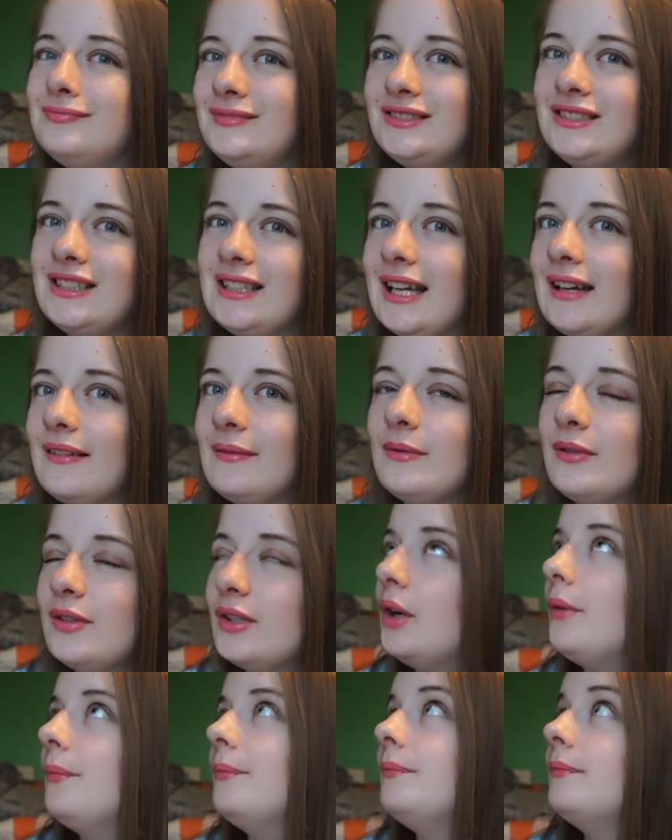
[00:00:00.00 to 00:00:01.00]
today,
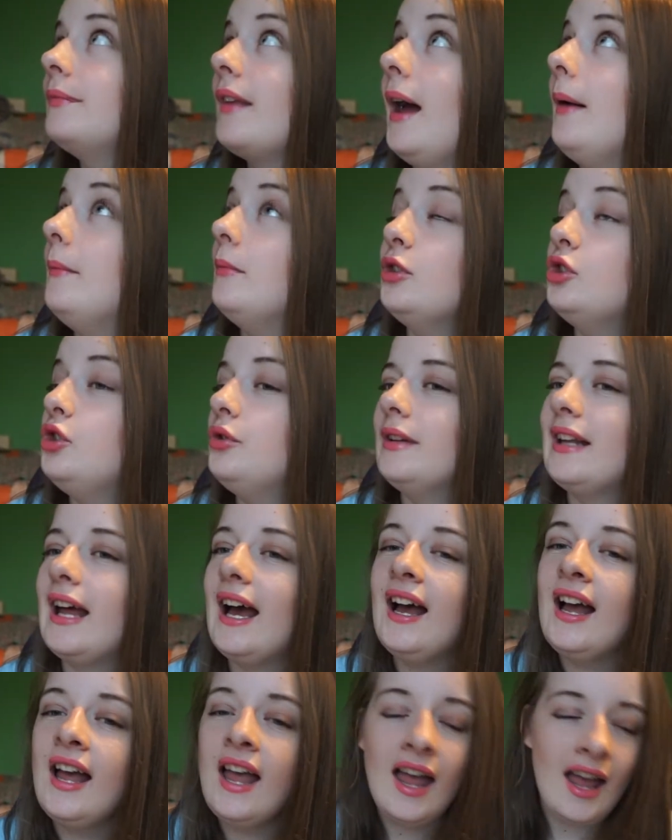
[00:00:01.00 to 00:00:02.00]
so I'm not doing
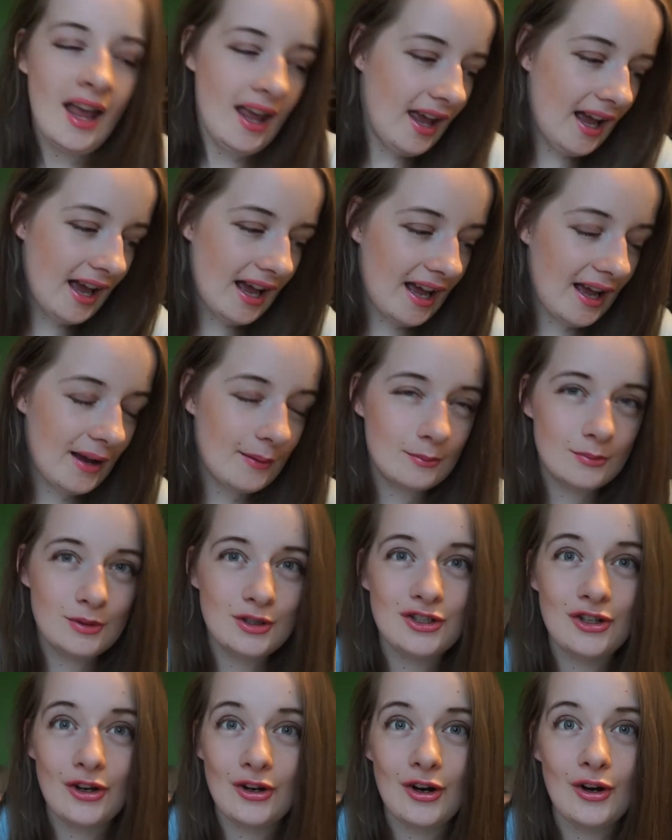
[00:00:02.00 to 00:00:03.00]
that.
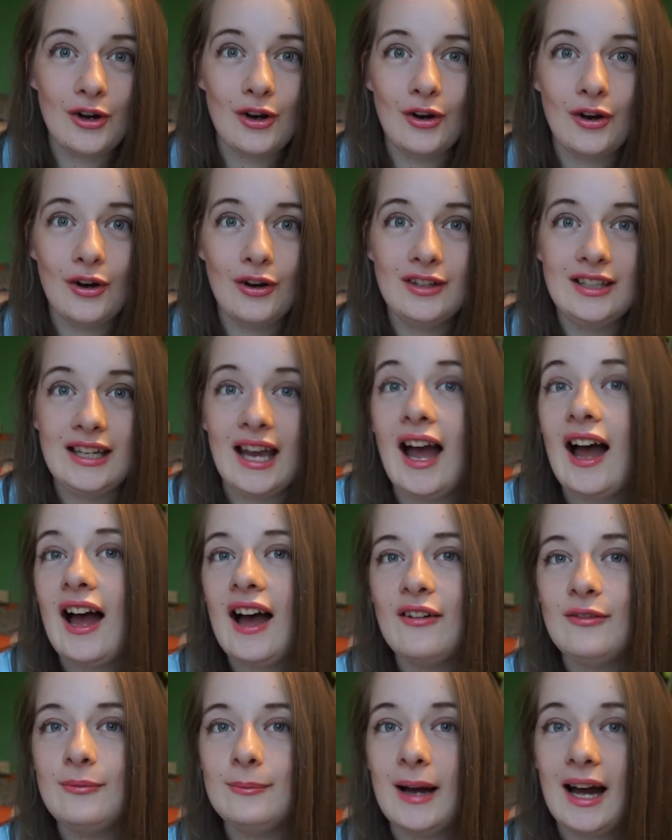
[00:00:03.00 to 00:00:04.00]
So
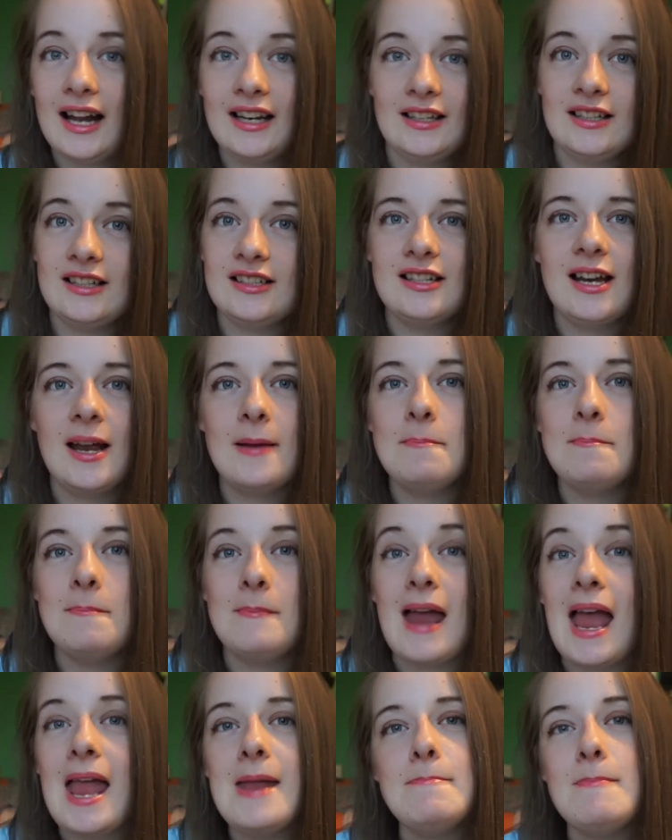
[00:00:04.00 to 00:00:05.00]
yeah,
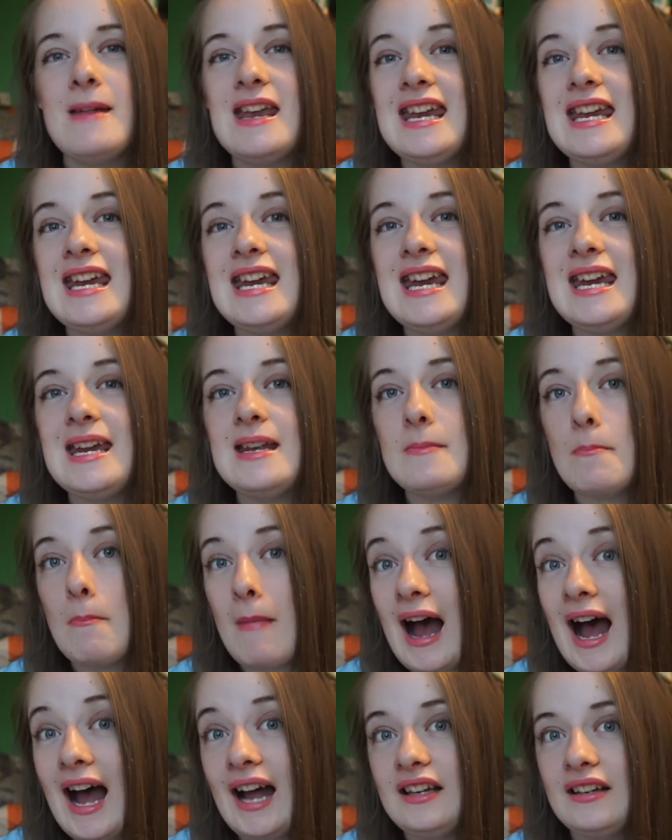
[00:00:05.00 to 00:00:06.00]
I've
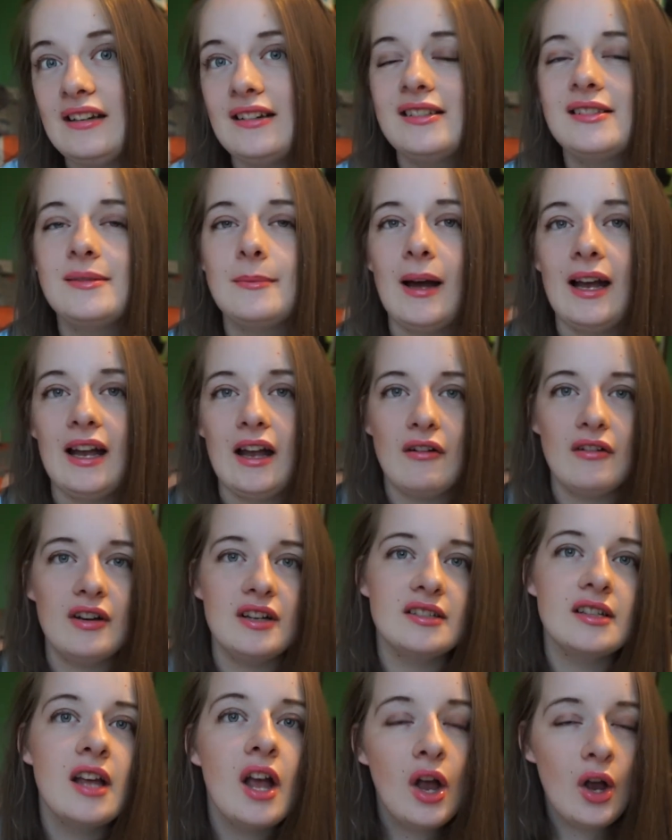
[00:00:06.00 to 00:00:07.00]
minus my
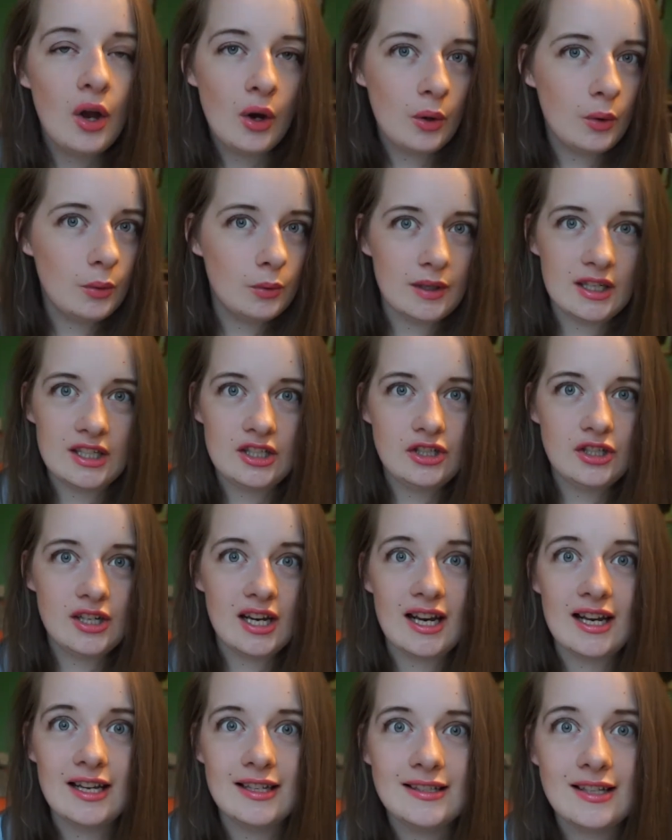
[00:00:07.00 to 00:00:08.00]
errors, which
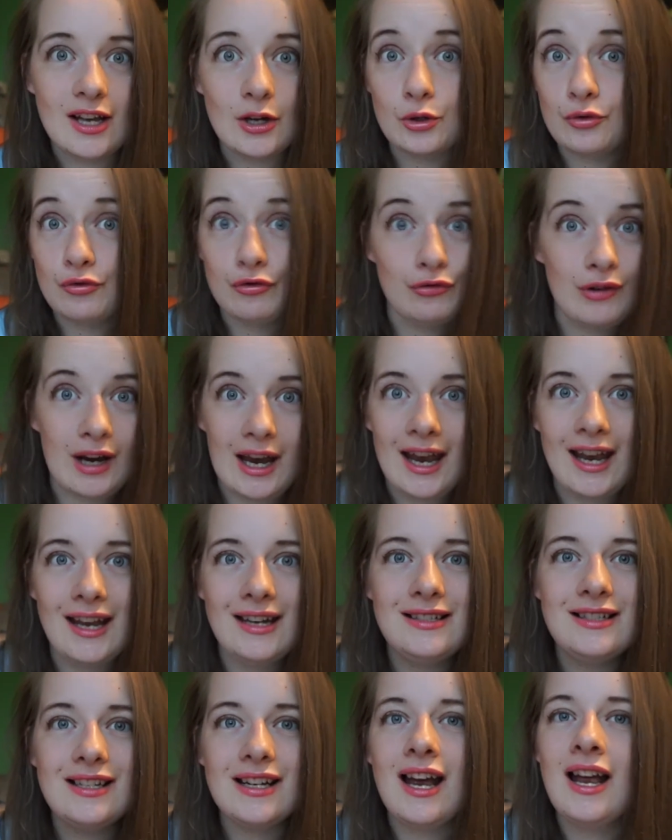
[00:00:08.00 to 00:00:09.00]
is
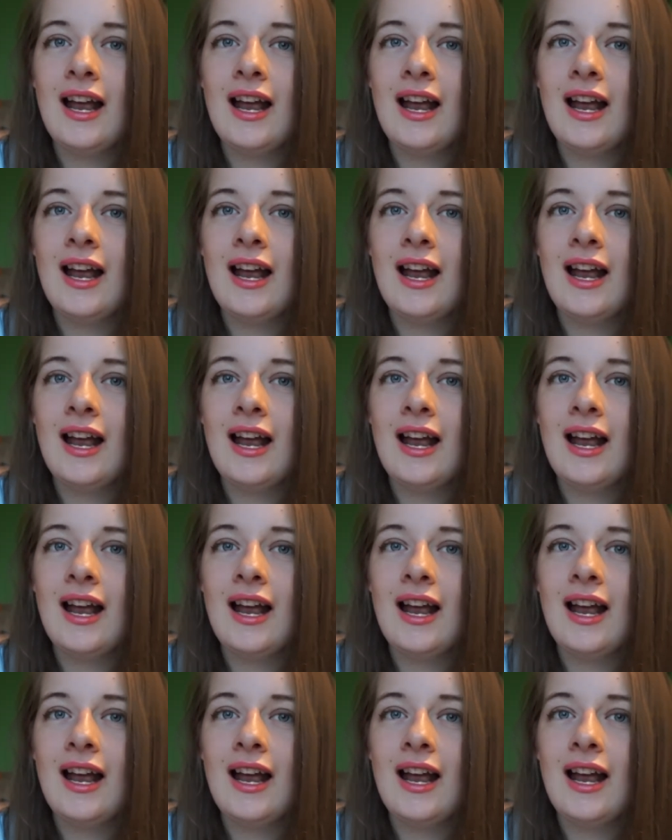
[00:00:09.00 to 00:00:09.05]
great.